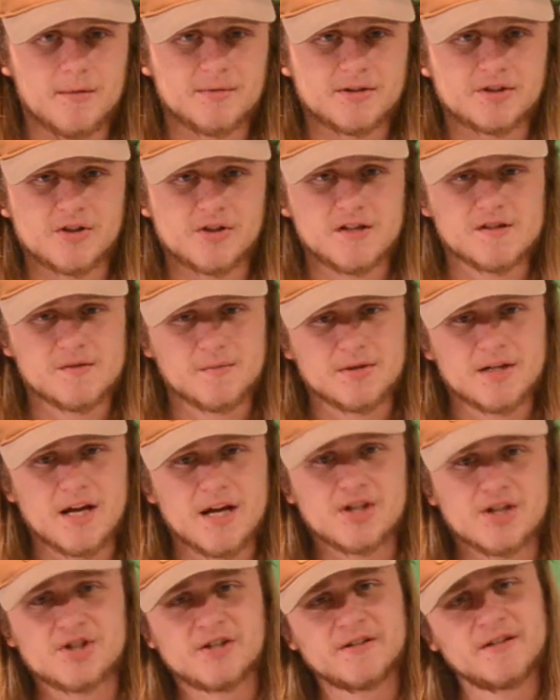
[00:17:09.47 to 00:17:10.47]

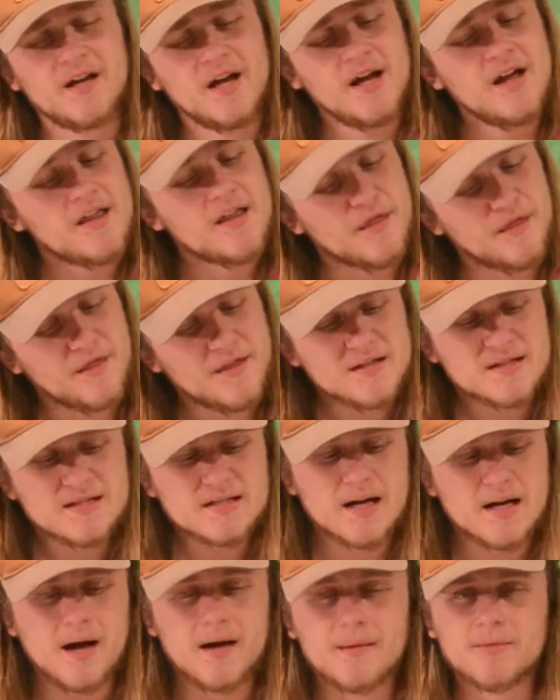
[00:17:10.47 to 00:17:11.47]
transportation. This
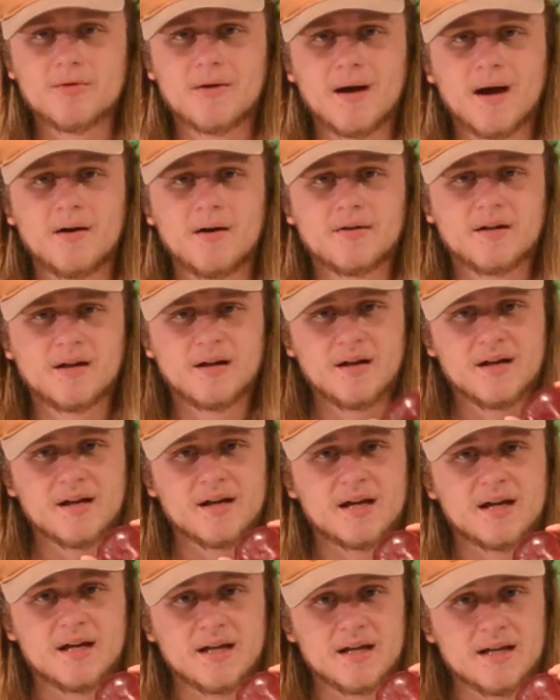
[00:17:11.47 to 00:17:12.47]
time around,
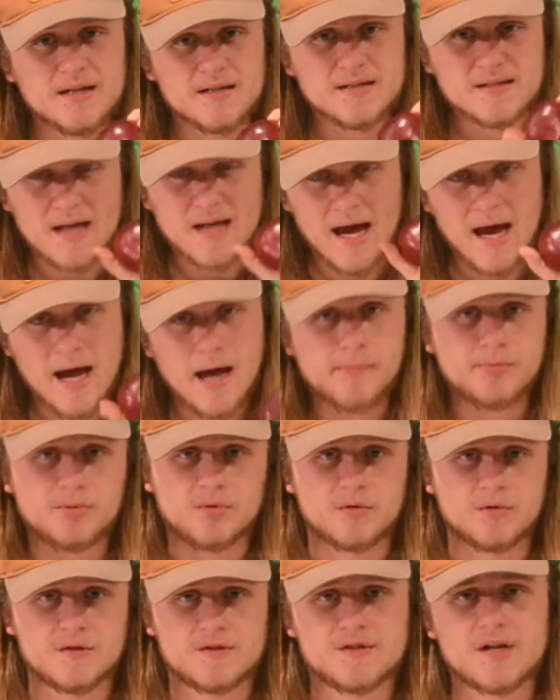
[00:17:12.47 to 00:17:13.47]
it is
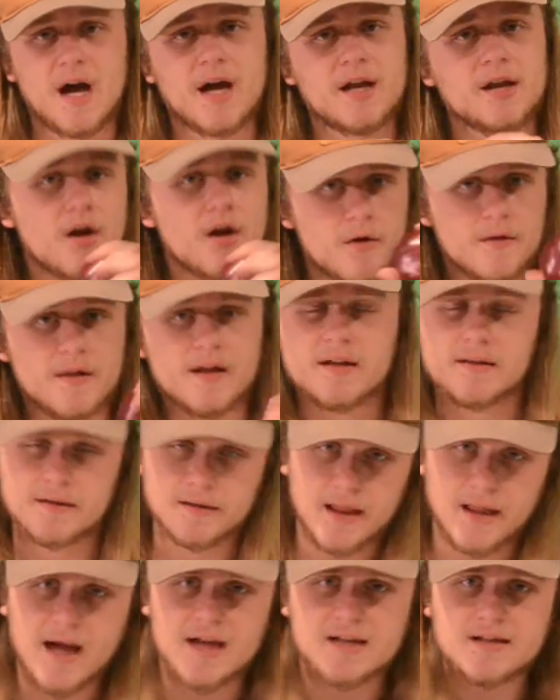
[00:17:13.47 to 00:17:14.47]
apples. I know that in the
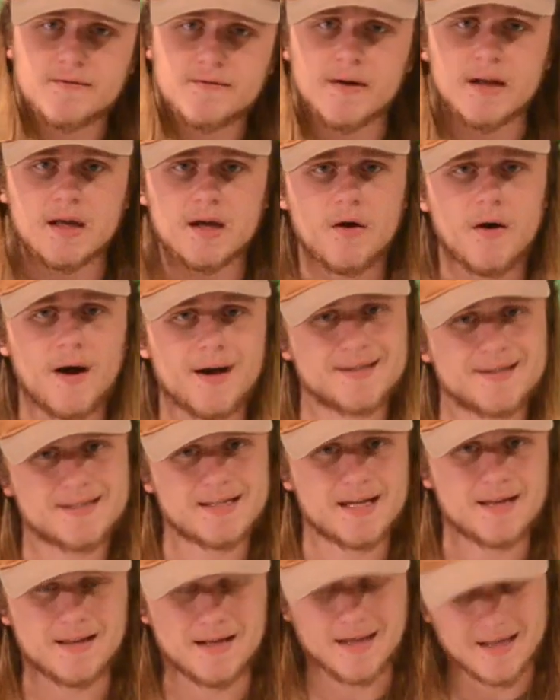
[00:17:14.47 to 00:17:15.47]
last video, I
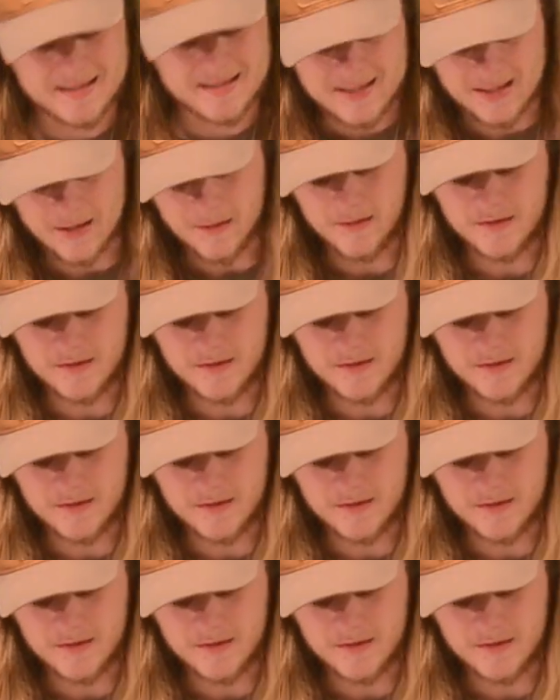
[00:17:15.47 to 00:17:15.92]
said the next tier list